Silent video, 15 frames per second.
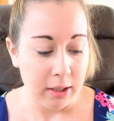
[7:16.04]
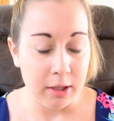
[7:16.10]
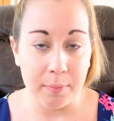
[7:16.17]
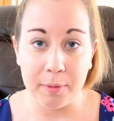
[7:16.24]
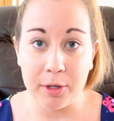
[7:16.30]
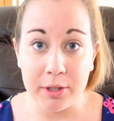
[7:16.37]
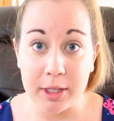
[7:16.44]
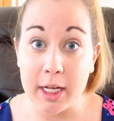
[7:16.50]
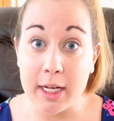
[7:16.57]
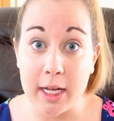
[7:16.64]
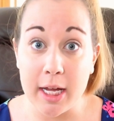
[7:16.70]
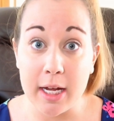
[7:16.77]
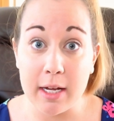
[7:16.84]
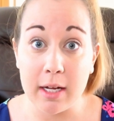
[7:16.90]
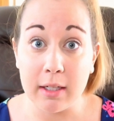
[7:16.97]
the birthday
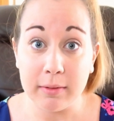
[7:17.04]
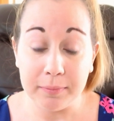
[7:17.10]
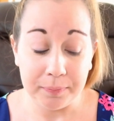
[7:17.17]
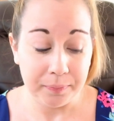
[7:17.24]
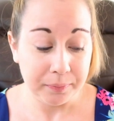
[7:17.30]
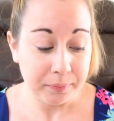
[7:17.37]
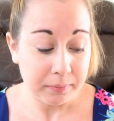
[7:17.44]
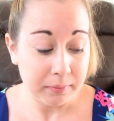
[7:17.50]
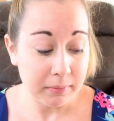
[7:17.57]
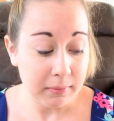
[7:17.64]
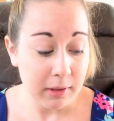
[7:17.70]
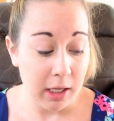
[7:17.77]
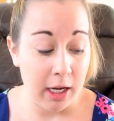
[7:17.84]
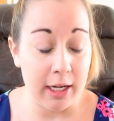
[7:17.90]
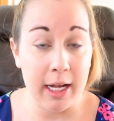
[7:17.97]
cake,
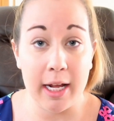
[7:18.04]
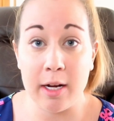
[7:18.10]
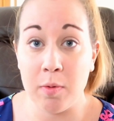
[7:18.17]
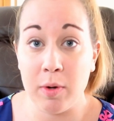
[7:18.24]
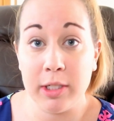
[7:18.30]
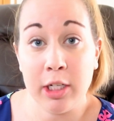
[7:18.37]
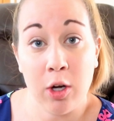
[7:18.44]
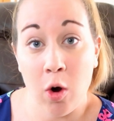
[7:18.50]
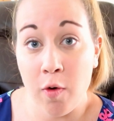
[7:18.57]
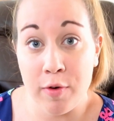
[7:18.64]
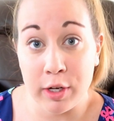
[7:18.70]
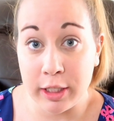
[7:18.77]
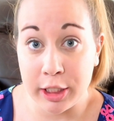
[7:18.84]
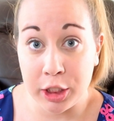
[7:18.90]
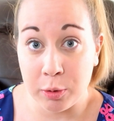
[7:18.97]
again, it wasn't
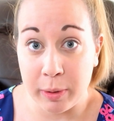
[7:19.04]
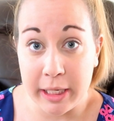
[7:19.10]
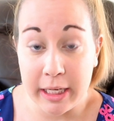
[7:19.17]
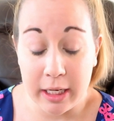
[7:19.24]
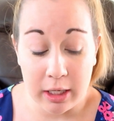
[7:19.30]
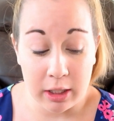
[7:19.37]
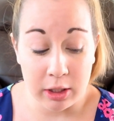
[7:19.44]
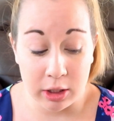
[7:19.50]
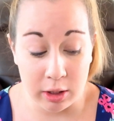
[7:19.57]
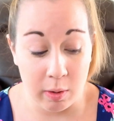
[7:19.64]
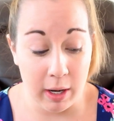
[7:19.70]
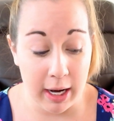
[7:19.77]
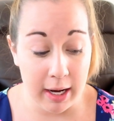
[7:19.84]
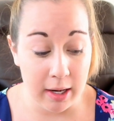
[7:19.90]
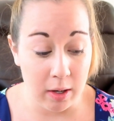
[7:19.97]
overly sweet, so
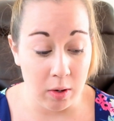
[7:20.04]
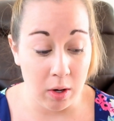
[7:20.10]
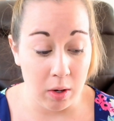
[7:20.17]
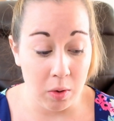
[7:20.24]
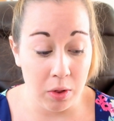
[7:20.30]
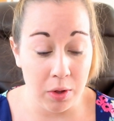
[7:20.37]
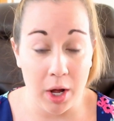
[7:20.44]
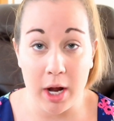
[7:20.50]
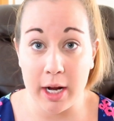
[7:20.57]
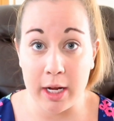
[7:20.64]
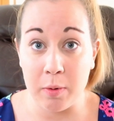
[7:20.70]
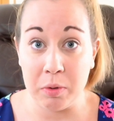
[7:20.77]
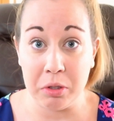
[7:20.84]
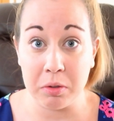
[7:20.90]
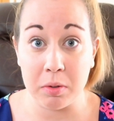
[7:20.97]
I thought
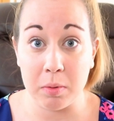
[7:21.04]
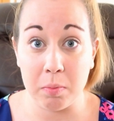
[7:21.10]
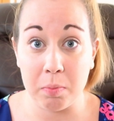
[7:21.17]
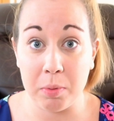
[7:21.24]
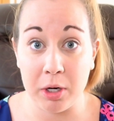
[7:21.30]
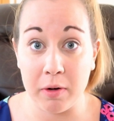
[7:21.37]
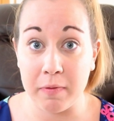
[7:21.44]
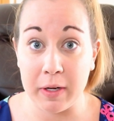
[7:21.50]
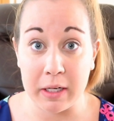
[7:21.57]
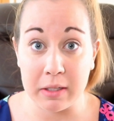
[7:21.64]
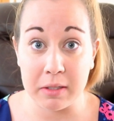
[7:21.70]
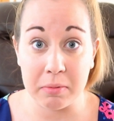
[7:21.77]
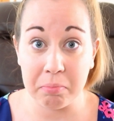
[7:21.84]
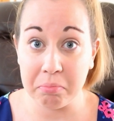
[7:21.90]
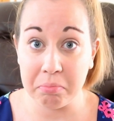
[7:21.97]
it was
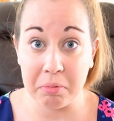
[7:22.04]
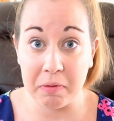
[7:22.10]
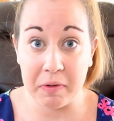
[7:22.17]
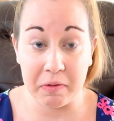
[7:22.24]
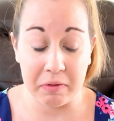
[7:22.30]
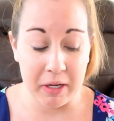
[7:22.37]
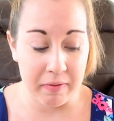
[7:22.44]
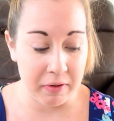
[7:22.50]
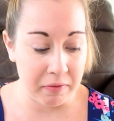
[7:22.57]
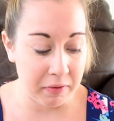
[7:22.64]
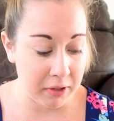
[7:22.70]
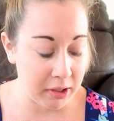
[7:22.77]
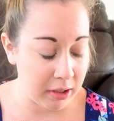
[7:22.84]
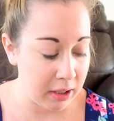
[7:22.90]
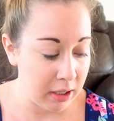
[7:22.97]
perfect. Perfect flavor
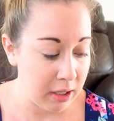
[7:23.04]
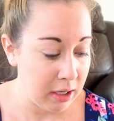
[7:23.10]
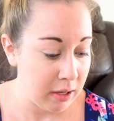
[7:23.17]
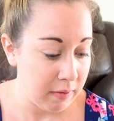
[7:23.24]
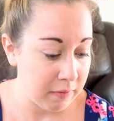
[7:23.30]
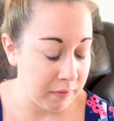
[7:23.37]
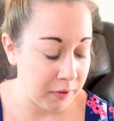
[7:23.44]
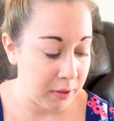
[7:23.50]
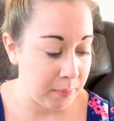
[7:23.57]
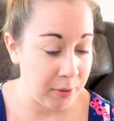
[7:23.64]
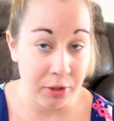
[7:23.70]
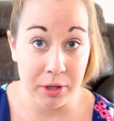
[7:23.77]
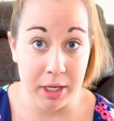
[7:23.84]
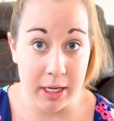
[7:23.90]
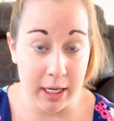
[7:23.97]
for, for a
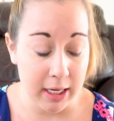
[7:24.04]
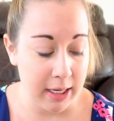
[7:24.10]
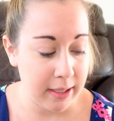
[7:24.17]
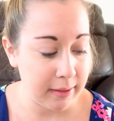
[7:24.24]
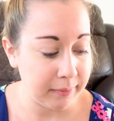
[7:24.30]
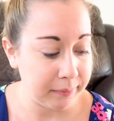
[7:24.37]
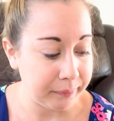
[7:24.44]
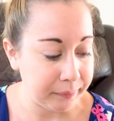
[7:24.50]
birthday cake.